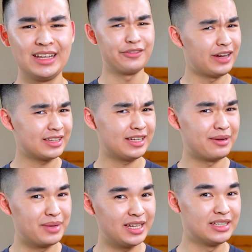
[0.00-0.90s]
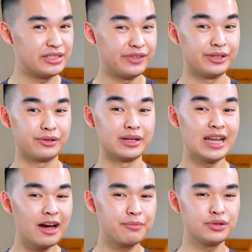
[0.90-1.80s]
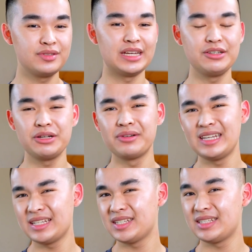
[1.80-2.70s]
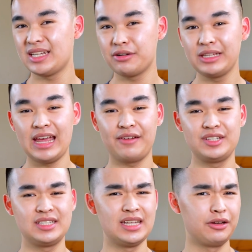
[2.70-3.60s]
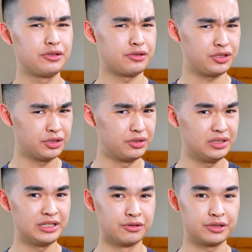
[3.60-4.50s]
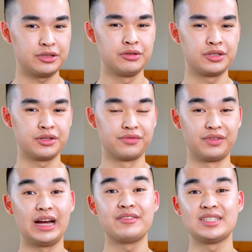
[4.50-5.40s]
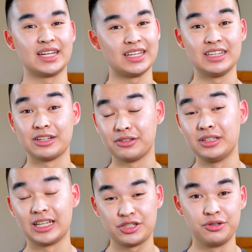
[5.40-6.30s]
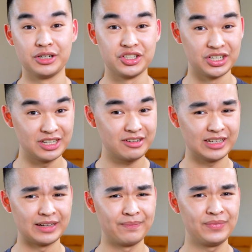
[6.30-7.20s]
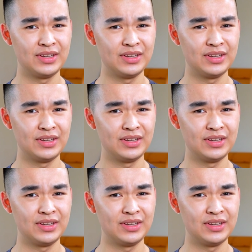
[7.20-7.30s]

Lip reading: the fact that I'm making this video right now proves that you don't necessarily have to sell your soul in order to survive second year electrical engineering.